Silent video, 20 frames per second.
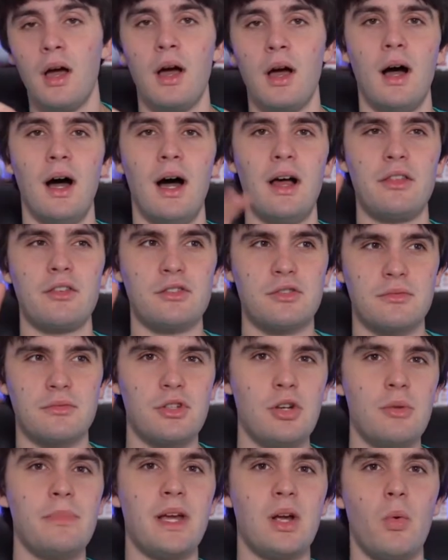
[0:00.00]
There's
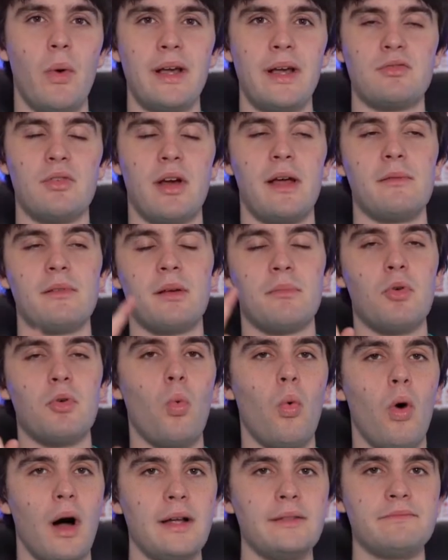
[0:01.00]
two big ways, right? Number
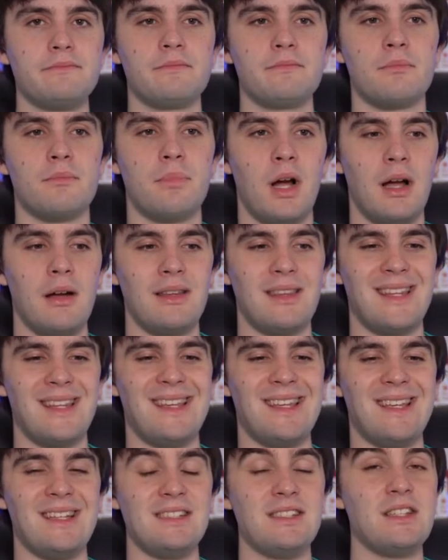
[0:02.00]
one, probably
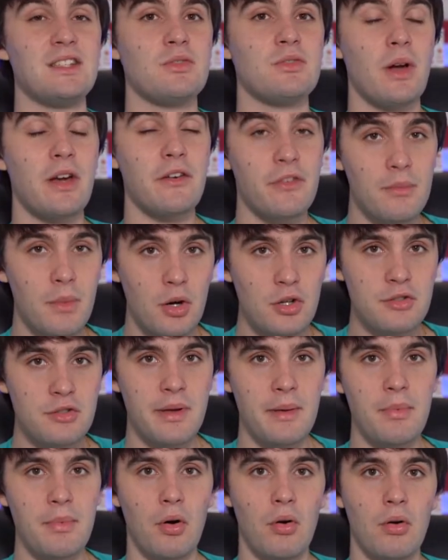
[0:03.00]
the easiest way for most
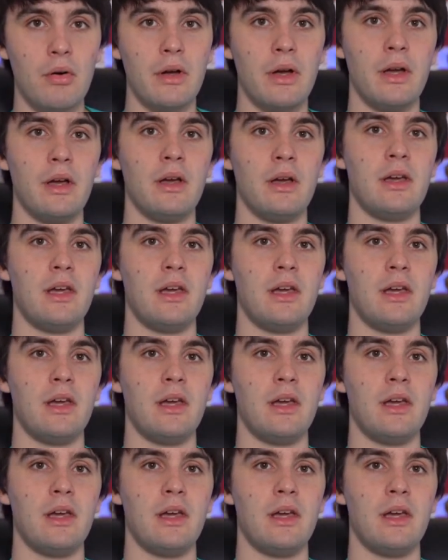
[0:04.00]
people,